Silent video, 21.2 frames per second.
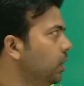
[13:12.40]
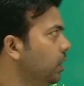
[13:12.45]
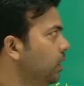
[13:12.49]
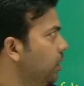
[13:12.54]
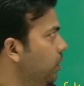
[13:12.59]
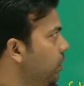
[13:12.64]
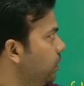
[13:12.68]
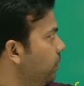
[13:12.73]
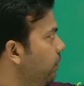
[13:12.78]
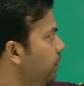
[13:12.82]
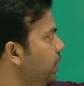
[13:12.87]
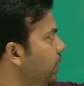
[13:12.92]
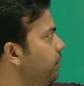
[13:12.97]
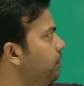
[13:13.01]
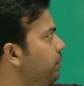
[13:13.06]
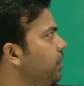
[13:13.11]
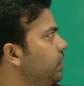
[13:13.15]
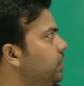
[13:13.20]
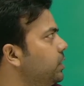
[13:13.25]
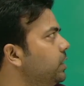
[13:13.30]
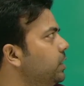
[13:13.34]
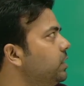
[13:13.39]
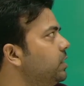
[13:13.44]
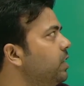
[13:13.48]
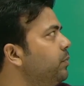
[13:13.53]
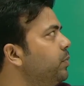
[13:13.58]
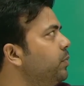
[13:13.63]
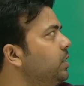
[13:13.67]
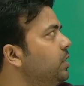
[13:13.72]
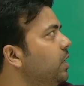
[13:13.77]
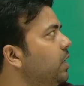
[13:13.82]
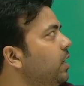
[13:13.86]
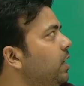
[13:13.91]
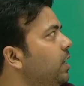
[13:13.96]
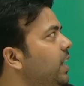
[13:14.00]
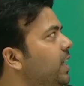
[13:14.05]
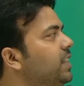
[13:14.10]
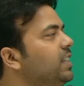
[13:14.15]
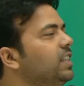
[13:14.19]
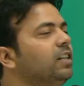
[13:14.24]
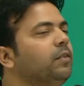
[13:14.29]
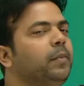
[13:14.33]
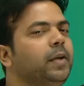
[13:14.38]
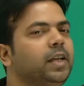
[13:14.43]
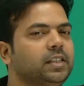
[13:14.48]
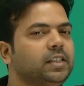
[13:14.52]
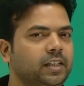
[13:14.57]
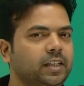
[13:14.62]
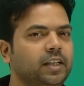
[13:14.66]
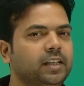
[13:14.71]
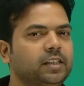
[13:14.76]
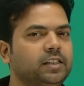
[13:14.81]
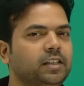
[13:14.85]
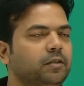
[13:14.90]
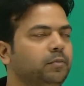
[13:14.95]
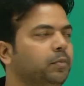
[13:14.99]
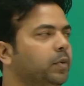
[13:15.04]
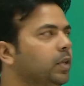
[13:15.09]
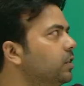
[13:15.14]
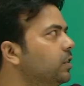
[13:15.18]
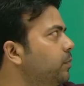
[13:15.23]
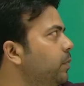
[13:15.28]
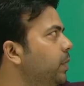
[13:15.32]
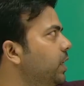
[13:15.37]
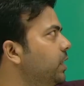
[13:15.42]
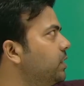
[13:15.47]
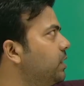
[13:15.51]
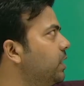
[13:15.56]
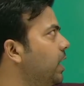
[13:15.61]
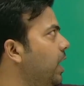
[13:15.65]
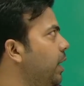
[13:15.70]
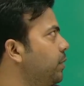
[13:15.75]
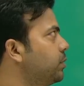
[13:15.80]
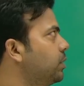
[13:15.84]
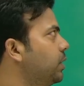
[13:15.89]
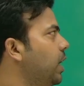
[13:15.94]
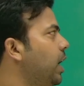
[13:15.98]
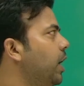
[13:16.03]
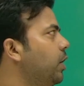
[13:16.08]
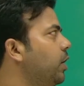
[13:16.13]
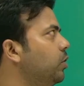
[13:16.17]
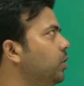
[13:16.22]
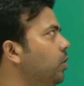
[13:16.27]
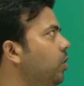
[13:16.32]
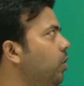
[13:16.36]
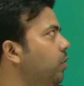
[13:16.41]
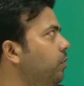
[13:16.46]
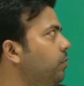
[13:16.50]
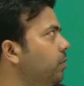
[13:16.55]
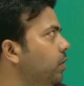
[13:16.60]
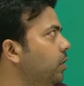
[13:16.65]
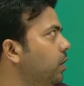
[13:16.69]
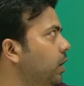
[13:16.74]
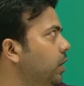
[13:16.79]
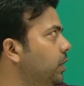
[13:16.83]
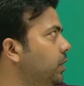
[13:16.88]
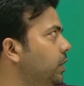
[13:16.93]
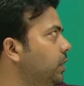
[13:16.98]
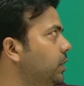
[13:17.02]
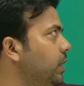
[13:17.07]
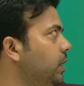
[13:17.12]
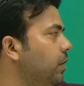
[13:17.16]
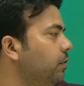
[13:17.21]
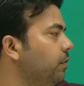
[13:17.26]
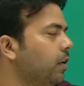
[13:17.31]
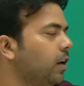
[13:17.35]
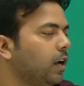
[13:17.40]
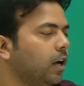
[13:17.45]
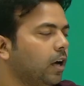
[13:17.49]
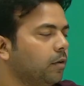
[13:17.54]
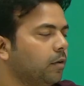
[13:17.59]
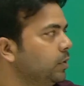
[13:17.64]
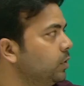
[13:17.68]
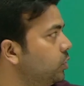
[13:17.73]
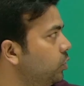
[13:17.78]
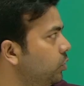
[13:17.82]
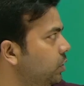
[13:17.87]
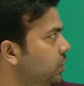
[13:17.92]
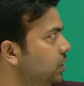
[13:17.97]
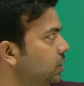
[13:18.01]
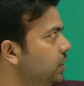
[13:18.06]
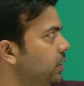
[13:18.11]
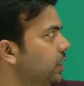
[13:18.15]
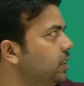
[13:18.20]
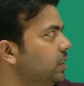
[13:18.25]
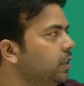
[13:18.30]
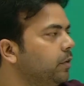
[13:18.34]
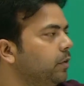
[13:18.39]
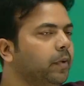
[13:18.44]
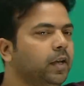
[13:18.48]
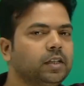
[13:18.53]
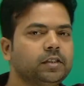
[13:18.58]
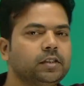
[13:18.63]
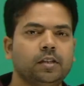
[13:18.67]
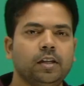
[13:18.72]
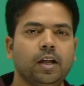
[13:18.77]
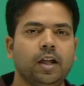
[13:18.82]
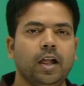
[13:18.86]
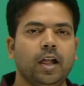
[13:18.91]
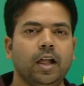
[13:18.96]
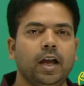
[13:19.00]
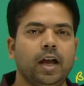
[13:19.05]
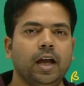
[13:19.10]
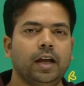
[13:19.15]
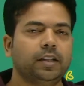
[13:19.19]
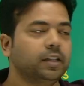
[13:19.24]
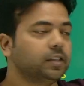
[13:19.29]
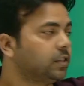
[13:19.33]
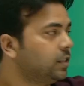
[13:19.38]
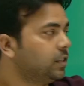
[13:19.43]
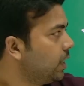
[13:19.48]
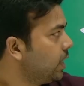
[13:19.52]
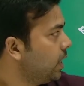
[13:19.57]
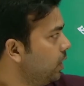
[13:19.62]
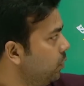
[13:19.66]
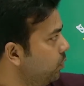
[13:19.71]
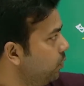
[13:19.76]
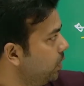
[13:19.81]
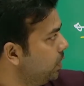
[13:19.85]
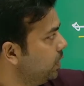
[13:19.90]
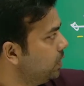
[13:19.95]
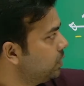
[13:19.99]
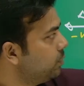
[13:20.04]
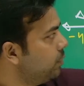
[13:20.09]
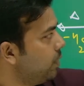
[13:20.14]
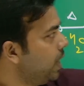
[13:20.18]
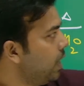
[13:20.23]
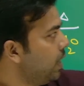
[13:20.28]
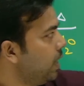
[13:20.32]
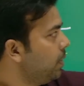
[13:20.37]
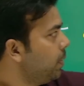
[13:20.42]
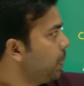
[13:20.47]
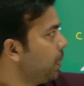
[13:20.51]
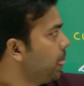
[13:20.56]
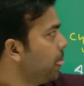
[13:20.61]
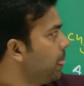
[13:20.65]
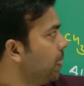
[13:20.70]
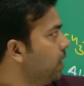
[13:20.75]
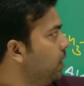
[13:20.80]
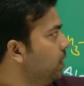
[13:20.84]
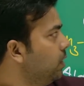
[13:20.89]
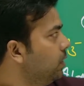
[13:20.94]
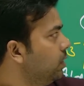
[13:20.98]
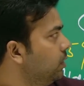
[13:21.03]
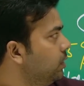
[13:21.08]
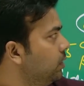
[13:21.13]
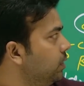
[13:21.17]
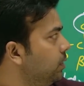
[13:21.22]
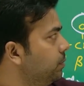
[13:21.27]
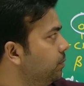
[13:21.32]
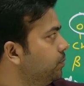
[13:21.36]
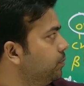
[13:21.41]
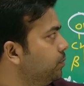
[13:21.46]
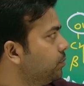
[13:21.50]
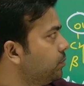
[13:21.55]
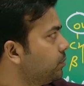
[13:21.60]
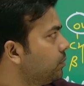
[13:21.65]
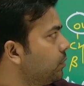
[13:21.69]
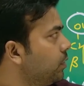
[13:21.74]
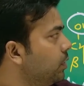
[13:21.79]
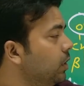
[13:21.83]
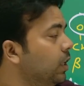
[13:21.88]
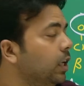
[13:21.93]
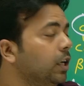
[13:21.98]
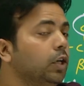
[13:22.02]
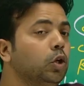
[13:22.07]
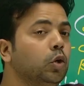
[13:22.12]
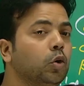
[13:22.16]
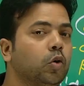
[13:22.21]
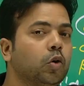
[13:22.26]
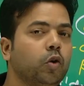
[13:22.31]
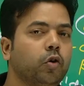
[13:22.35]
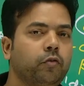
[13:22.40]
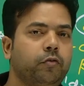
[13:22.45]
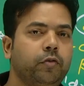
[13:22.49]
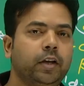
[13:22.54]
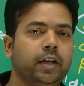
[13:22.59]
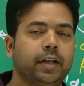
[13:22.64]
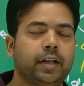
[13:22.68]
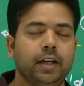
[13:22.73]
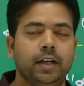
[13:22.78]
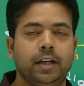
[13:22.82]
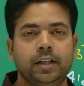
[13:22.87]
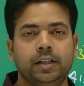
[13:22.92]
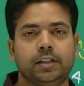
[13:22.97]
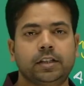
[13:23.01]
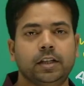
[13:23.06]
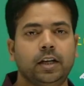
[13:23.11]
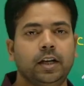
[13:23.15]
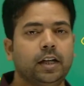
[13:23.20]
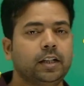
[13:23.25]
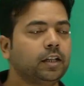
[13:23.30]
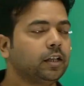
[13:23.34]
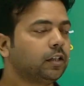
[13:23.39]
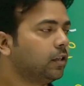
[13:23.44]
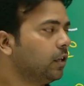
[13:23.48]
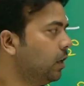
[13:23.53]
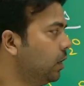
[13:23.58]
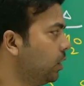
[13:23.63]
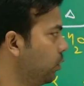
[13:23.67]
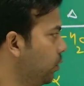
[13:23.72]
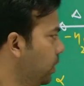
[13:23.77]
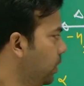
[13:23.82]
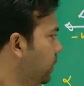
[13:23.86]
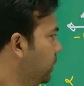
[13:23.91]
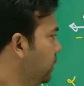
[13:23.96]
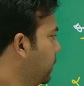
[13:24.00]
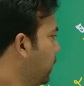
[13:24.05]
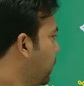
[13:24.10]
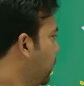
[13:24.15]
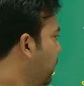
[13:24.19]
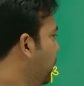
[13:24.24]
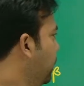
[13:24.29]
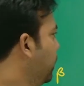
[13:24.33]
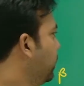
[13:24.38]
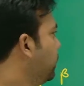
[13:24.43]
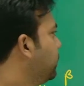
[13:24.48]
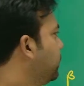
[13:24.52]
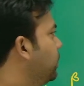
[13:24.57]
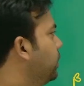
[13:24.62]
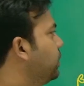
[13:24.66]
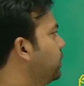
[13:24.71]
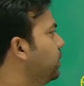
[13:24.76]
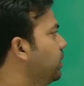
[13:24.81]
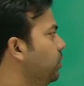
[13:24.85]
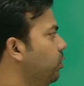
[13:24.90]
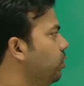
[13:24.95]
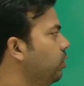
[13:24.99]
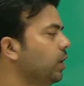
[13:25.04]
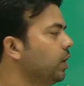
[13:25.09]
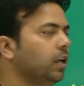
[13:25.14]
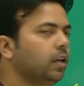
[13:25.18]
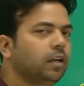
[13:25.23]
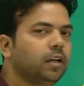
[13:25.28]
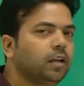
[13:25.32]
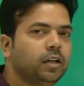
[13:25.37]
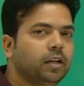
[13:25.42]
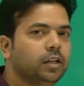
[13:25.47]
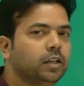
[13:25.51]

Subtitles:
The very first step is the acid base reaction, because base grabs the hydrogen of this alpha carbon. So this is acid base. The second one is the nucleophilic addition, and the third one is a condensation. Okay.